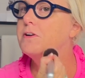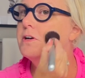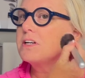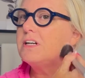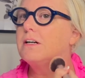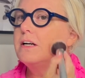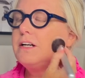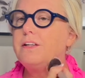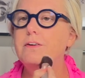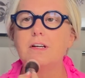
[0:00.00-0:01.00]

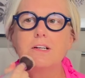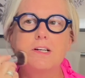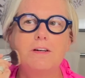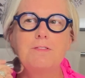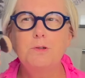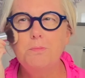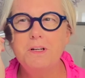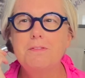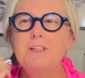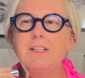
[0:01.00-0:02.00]
not covered, but
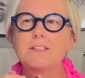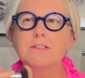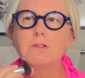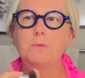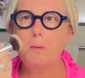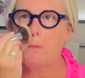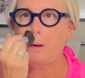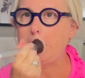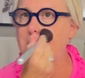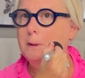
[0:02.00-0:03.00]
everything's a little bit
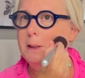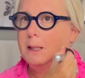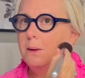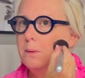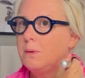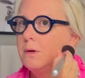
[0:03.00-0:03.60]
more evened out.